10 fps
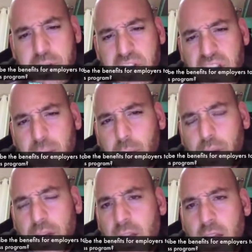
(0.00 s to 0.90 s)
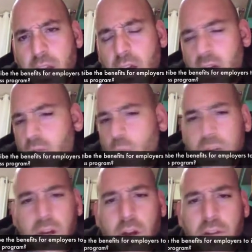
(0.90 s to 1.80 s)
standpoint,
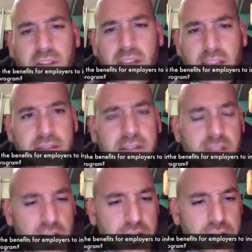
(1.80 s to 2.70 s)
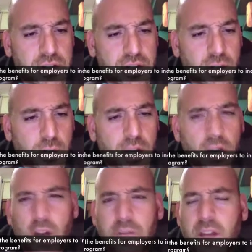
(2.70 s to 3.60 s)
we know that they get deductions, and we
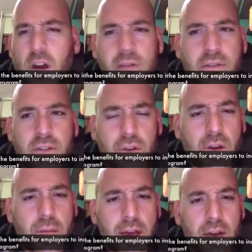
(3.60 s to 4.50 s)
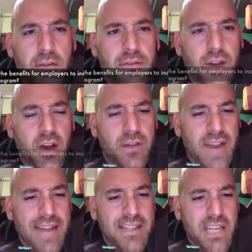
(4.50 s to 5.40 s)
know if they offer a certain amount of
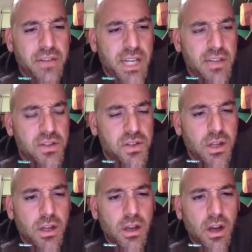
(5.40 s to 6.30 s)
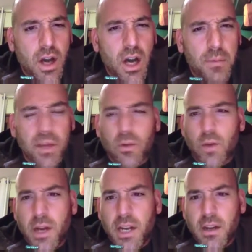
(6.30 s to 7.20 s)
activities, they're
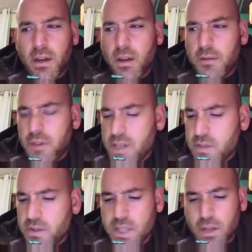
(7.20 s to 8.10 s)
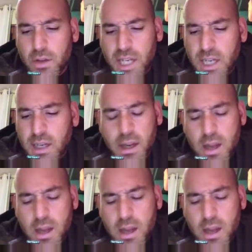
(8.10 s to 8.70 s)
running a fitness facility,